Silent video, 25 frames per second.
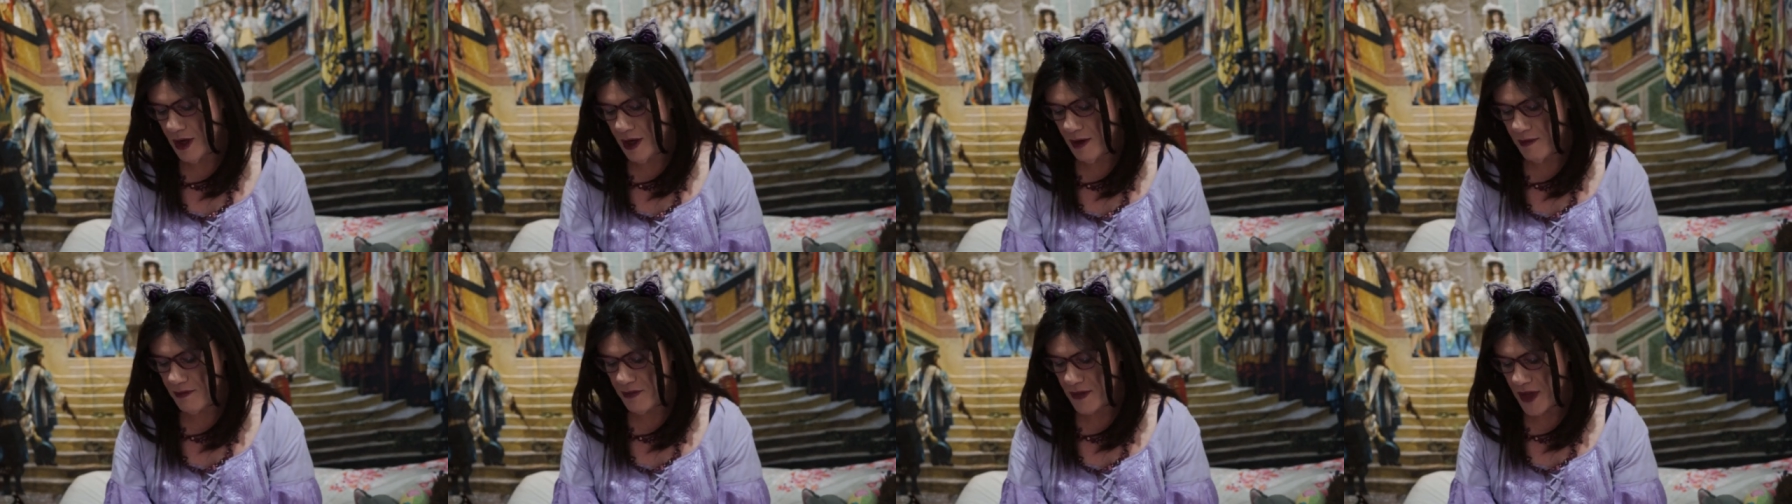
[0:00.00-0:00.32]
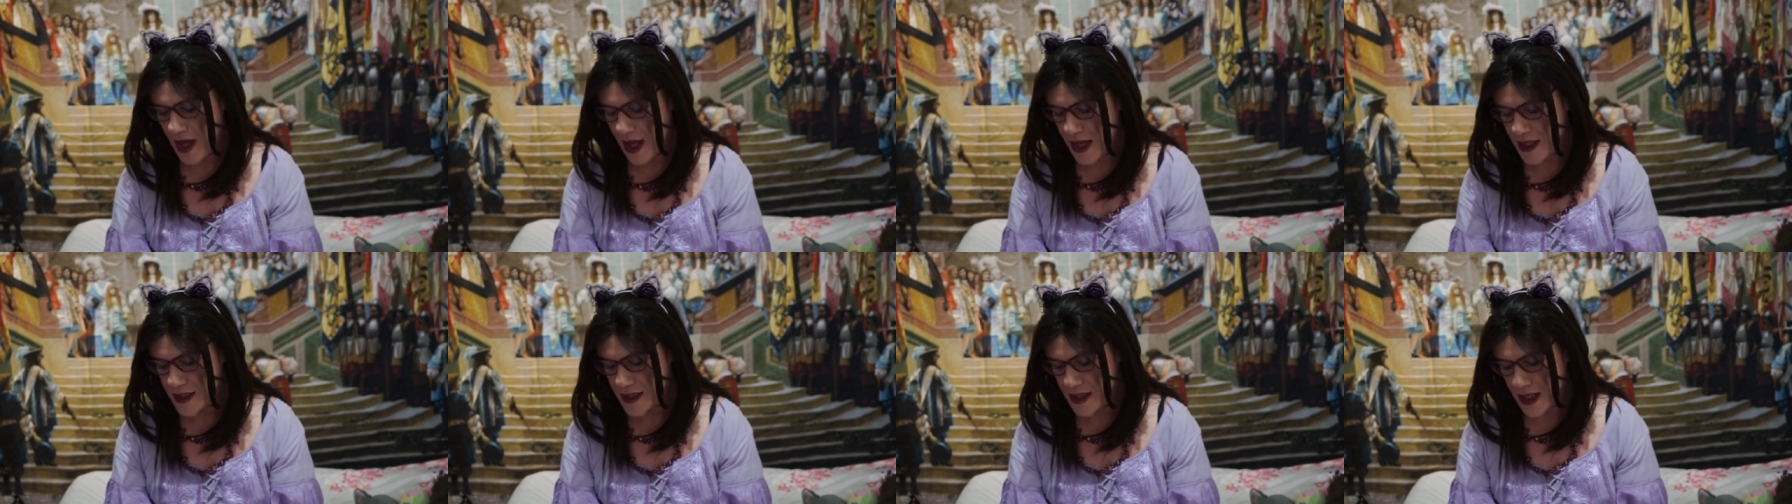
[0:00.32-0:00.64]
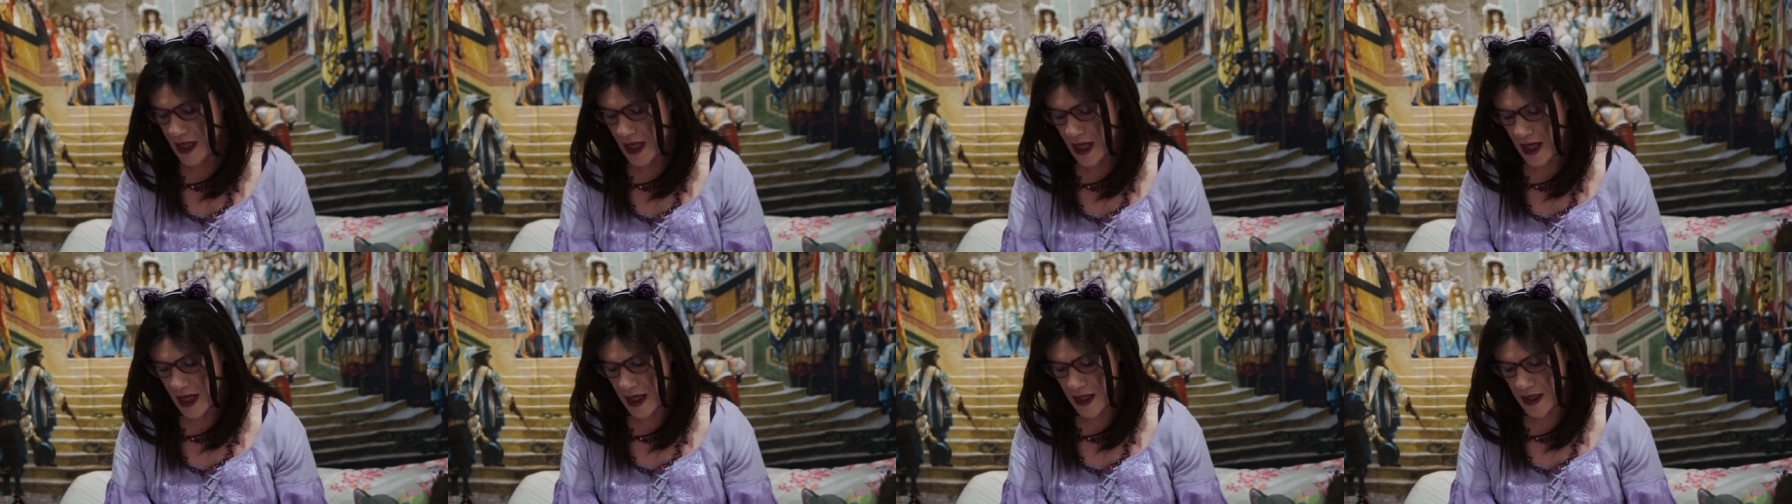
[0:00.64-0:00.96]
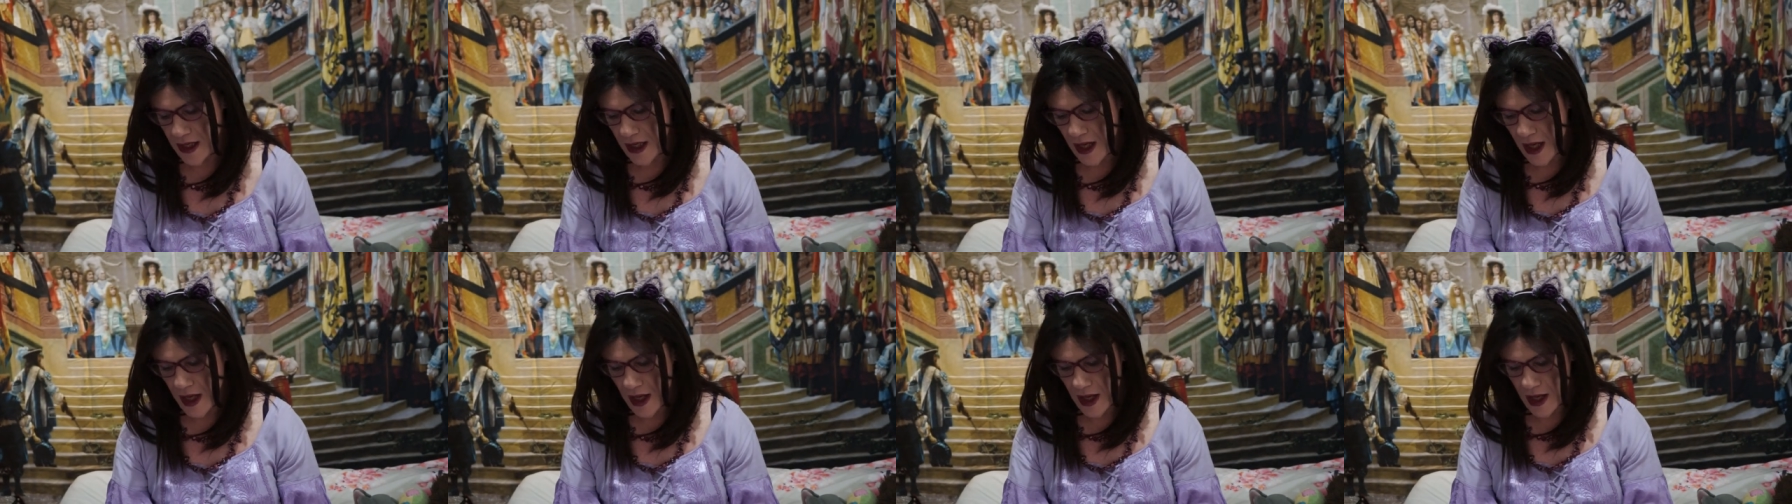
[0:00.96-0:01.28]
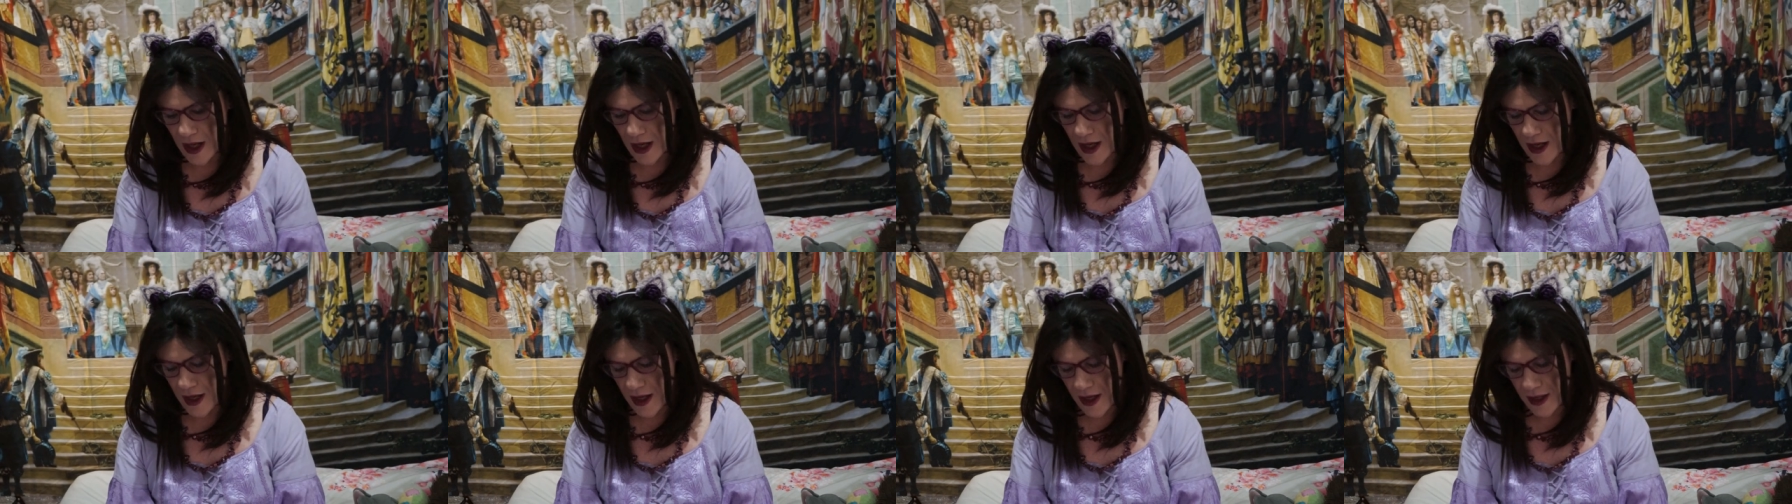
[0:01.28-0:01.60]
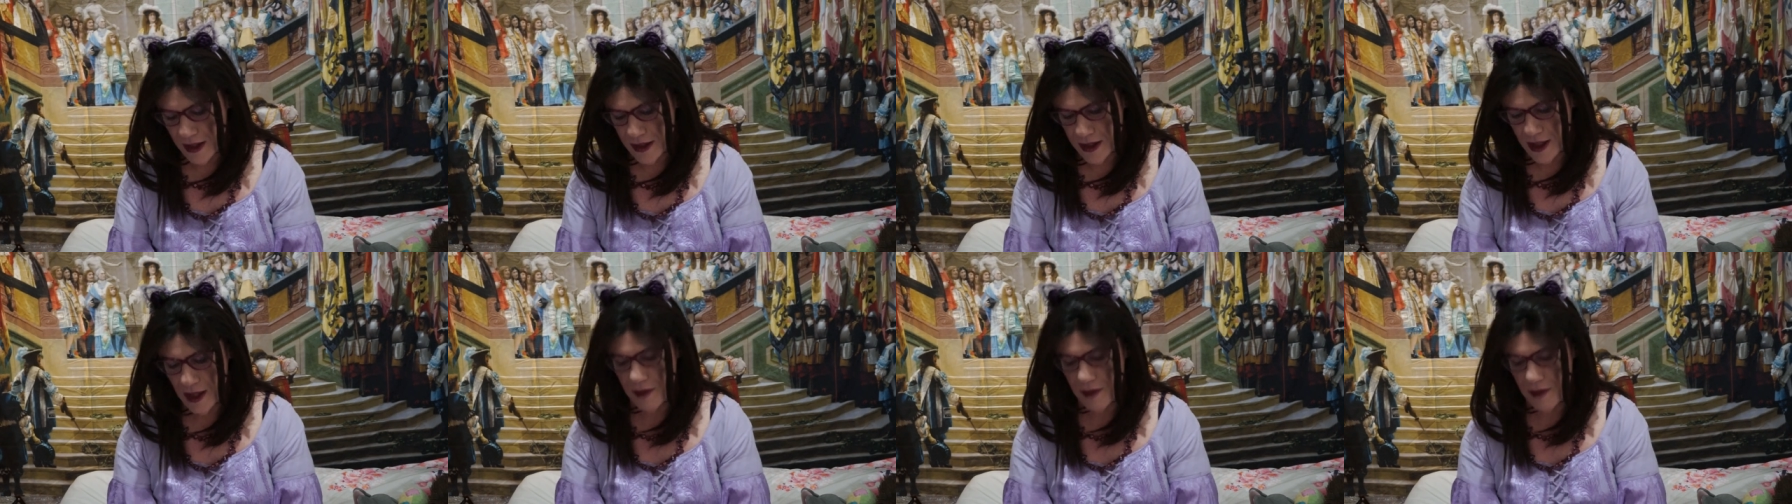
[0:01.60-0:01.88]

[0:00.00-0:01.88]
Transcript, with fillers: um, Aslan and